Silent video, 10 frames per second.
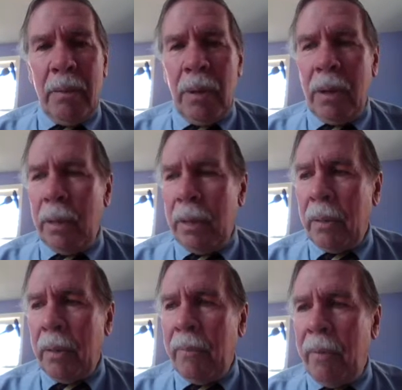There
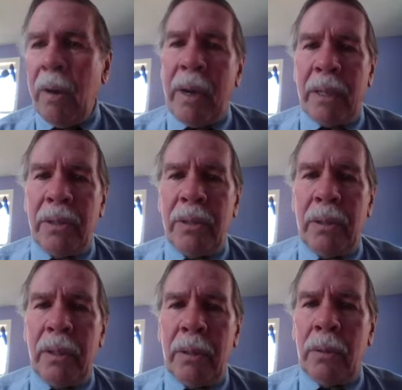were
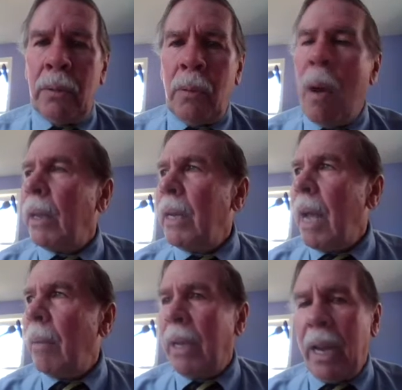various
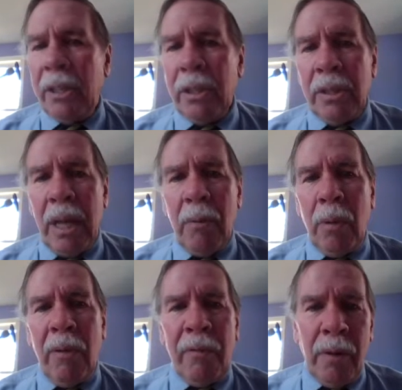quality obligations
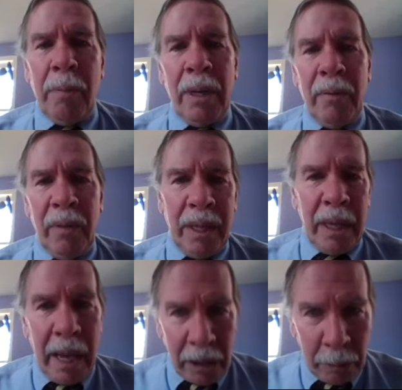that were
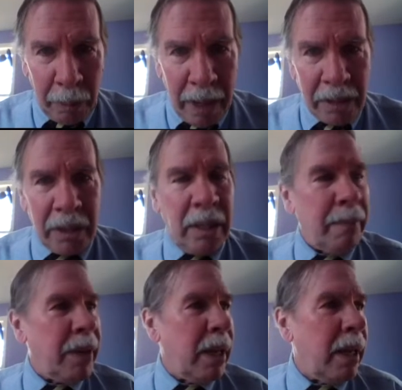affirmatively
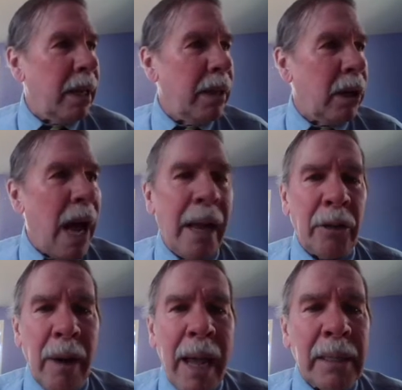expressed in the
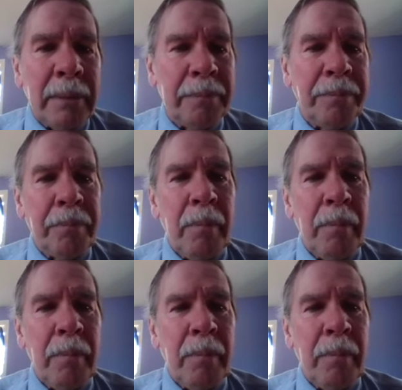contract.